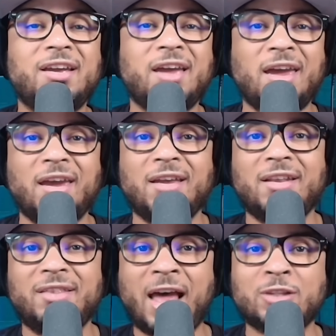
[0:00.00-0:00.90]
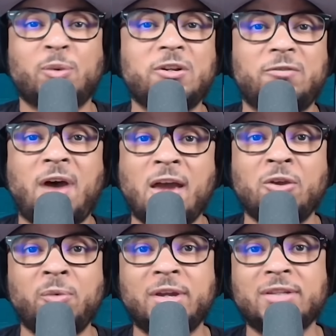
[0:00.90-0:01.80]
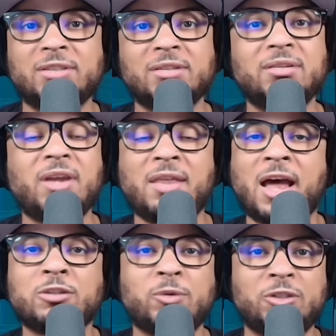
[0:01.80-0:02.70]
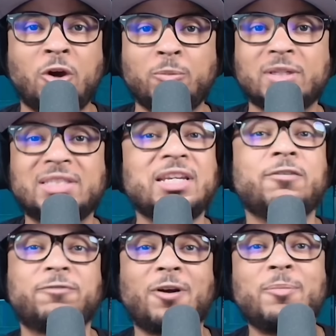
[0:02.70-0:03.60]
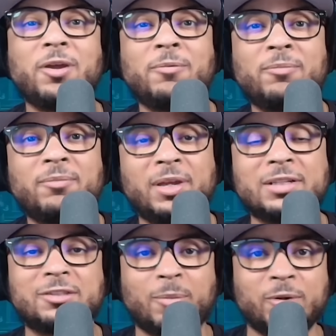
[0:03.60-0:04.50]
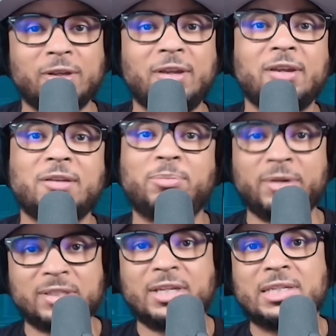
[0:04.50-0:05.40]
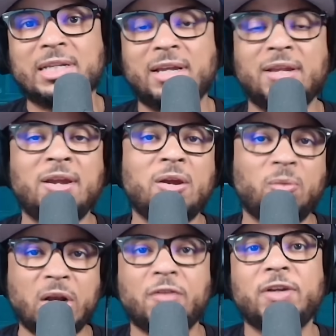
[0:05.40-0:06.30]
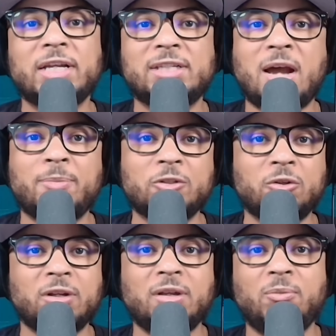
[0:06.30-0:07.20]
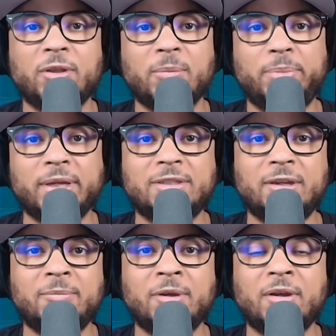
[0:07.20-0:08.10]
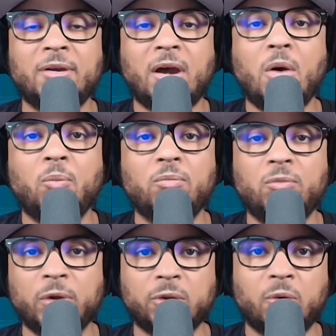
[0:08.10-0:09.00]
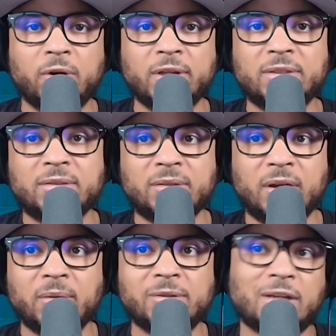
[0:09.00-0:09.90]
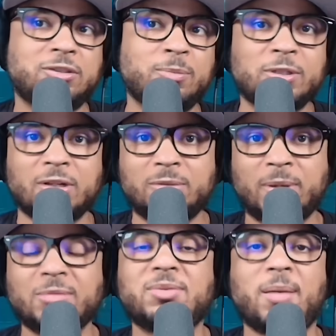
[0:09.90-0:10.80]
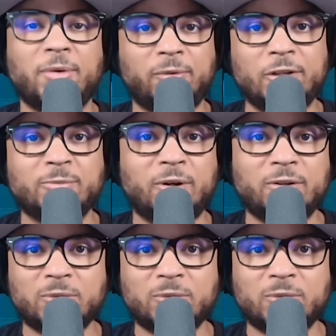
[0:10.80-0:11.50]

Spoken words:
and that's where his value is, and that's what you hope to see from him in summer league and preseason and whenever he gets an opportunity with the big team, with the Hornets, because I assume he's going to spend some time in Greensboro as